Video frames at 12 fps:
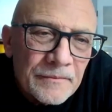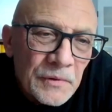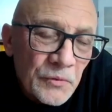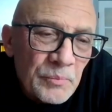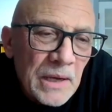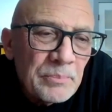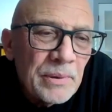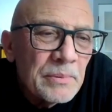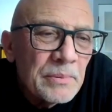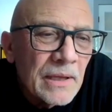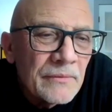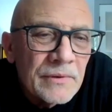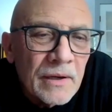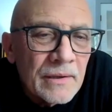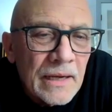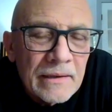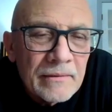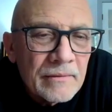You've met people that have done
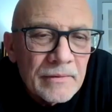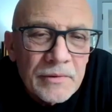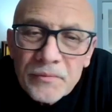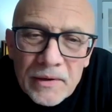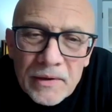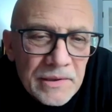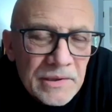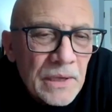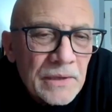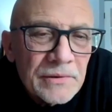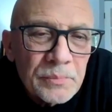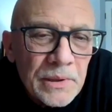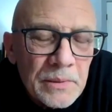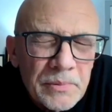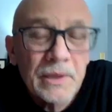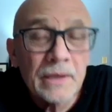that. They're very special people.